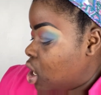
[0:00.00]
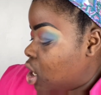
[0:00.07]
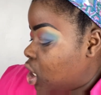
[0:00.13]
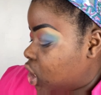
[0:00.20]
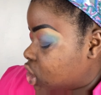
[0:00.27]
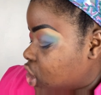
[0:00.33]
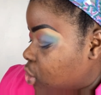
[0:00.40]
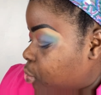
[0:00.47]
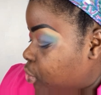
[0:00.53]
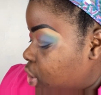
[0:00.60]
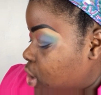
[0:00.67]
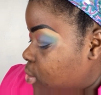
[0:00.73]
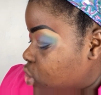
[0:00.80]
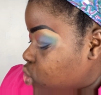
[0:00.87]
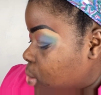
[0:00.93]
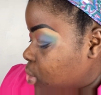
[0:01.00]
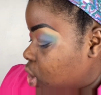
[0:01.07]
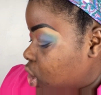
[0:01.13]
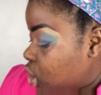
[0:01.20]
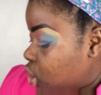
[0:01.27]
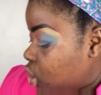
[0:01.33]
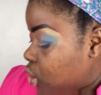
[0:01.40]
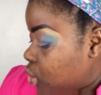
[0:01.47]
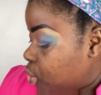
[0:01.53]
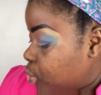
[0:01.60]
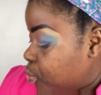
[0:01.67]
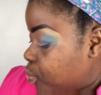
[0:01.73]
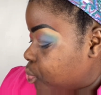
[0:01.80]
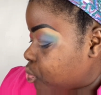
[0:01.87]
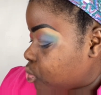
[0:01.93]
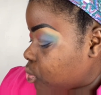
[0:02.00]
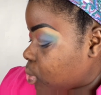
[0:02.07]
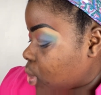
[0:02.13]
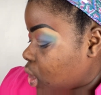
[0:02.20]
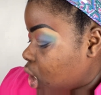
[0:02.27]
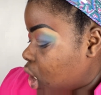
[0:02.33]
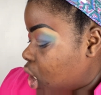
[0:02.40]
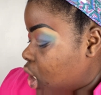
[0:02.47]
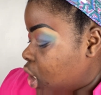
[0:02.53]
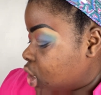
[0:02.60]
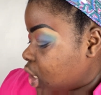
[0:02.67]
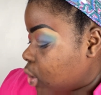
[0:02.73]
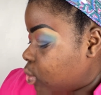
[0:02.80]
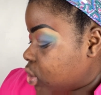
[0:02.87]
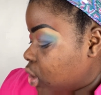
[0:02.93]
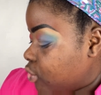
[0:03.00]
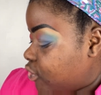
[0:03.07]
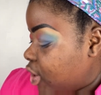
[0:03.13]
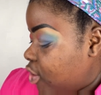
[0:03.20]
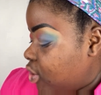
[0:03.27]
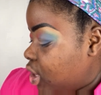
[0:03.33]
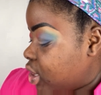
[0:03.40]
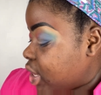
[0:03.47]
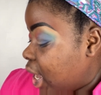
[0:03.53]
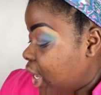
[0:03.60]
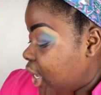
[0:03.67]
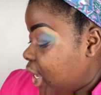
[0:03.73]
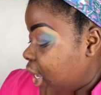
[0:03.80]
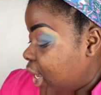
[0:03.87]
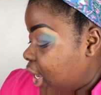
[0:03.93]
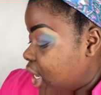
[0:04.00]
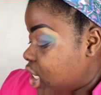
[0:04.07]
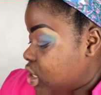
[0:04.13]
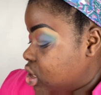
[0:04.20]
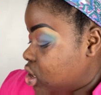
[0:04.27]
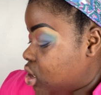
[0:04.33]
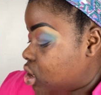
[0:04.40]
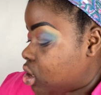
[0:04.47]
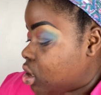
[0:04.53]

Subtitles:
And so pretty much what I'm gonna do is like with a very light hand,